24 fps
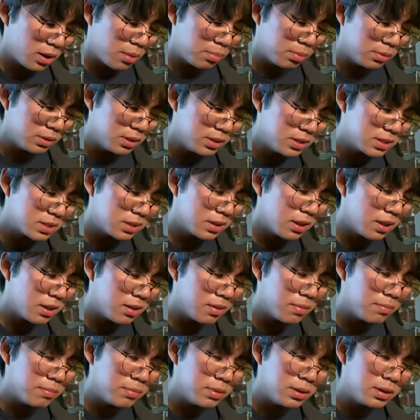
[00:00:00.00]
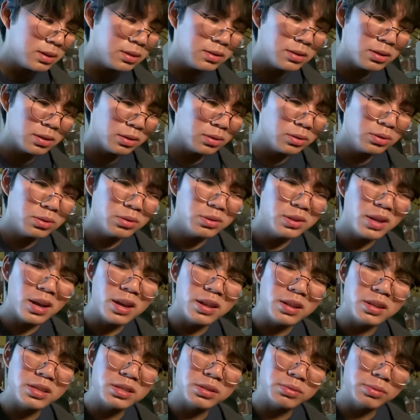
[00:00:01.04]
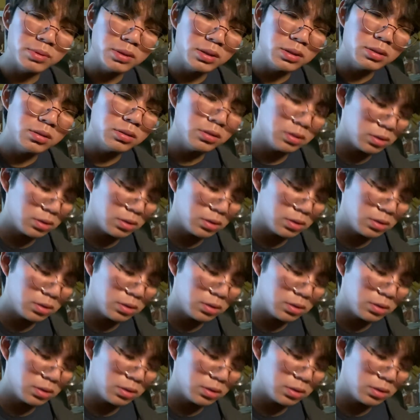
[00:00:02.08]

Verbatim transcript: Please let me know that it's real